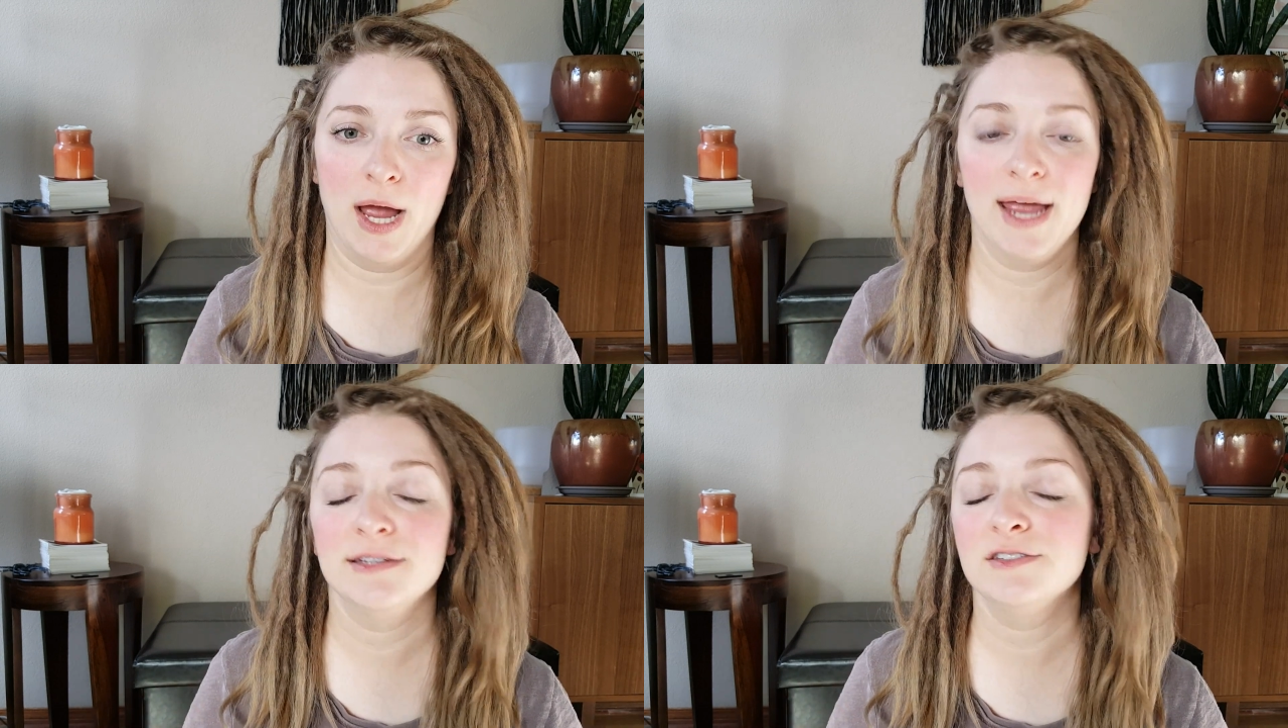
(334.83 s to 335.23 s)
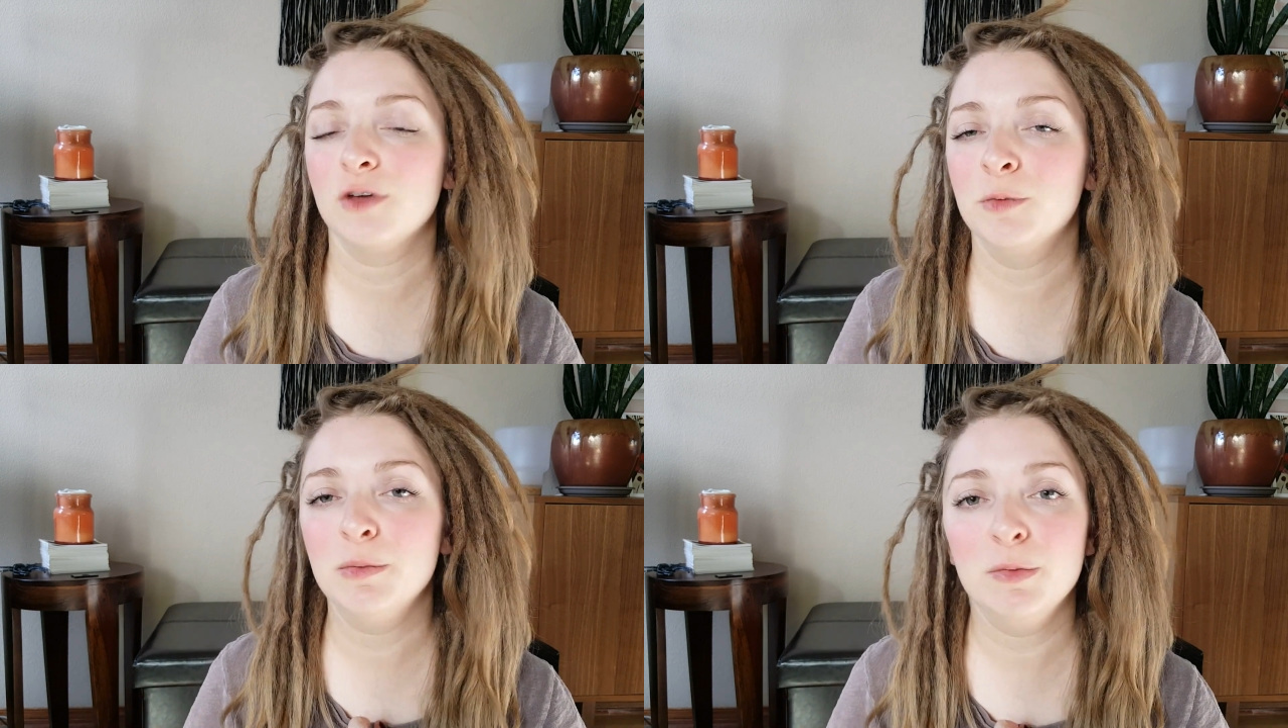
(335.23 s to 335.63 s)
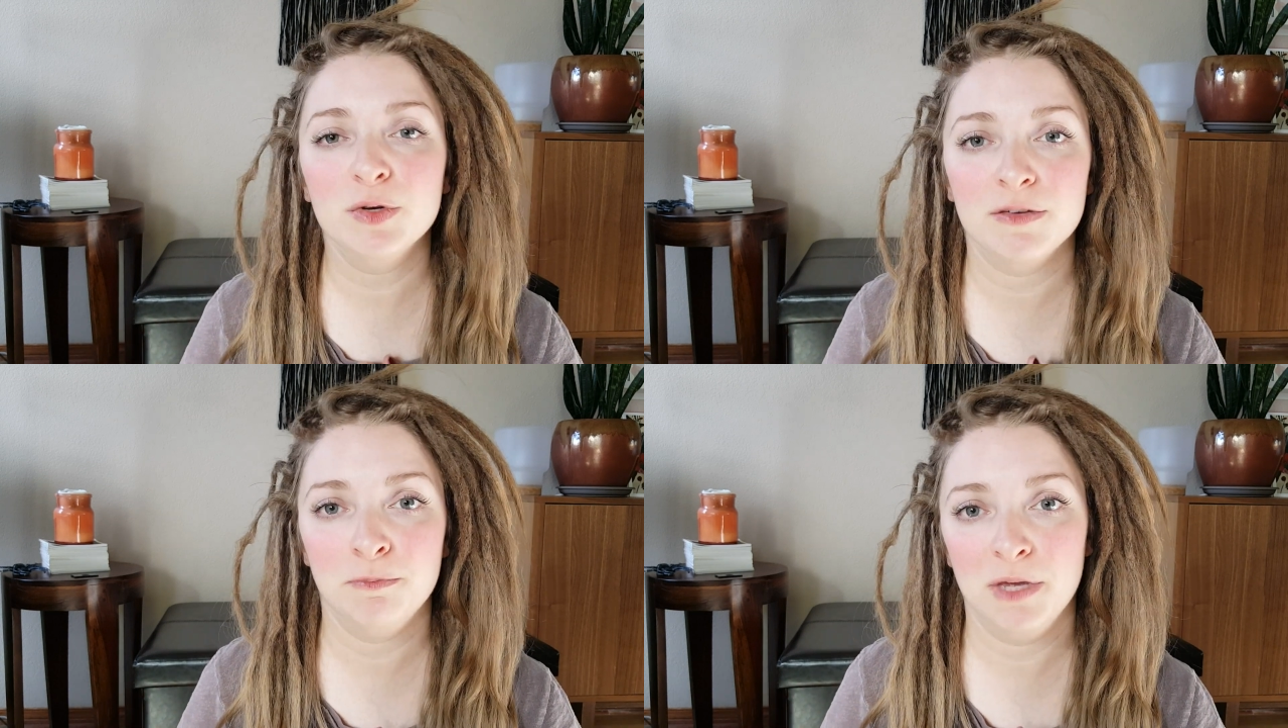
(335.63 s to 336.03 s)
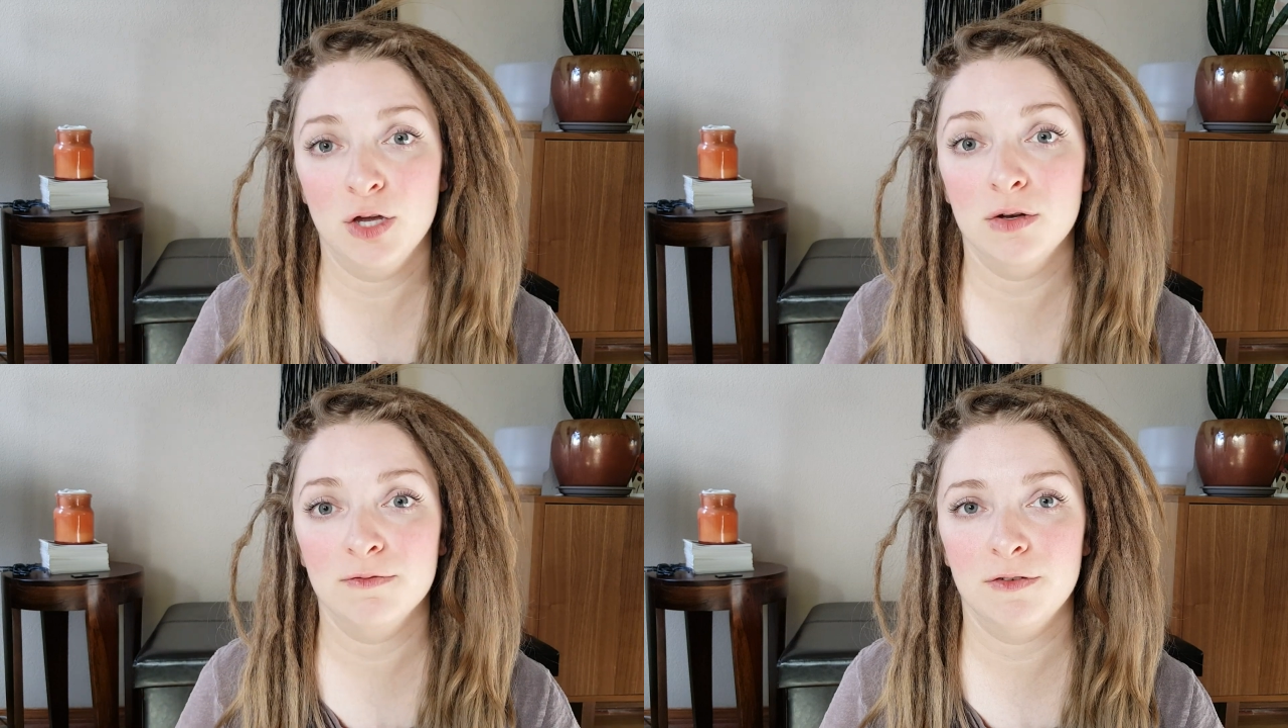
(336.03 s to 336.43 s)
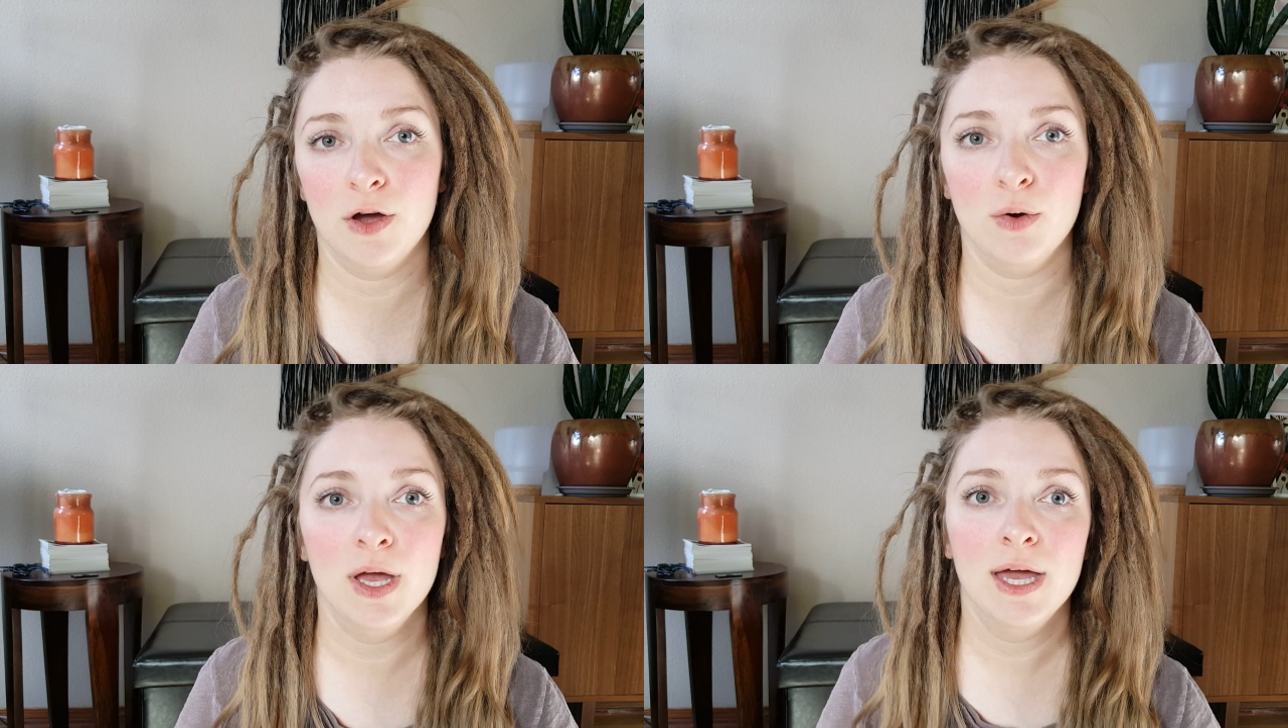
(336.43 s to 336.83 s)
I had so many people giving me good
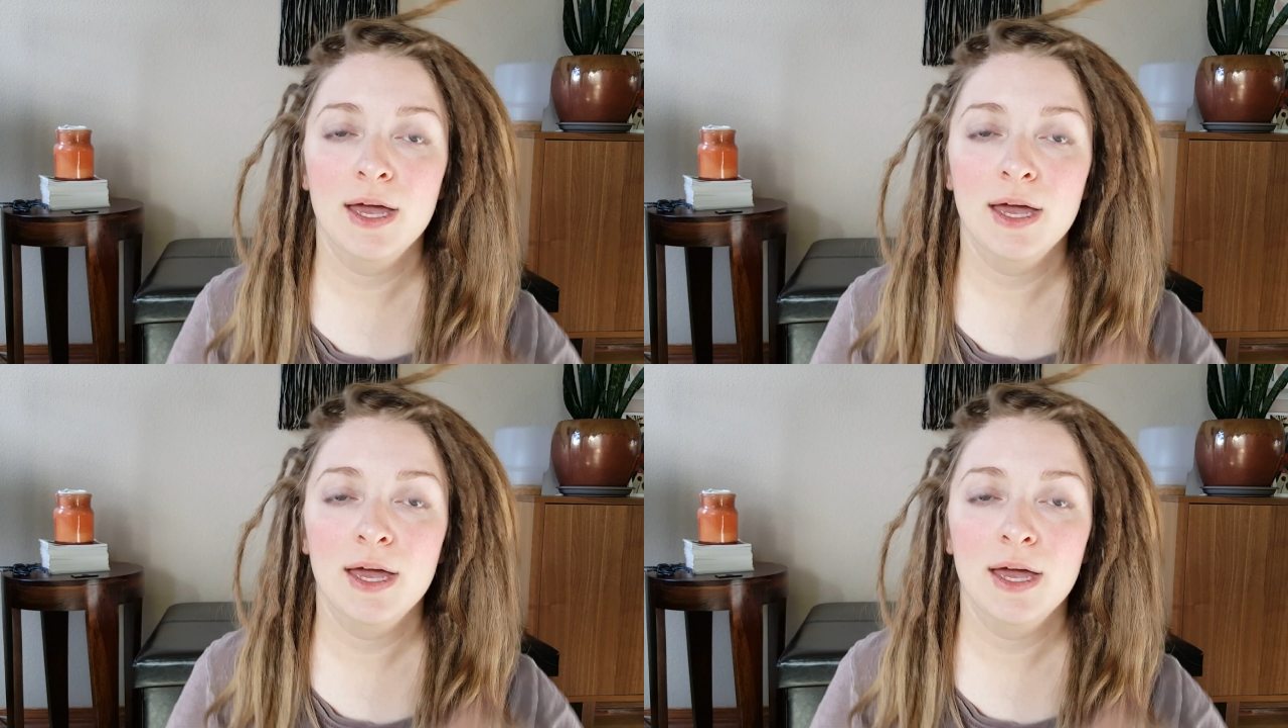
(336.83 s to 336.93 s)
info.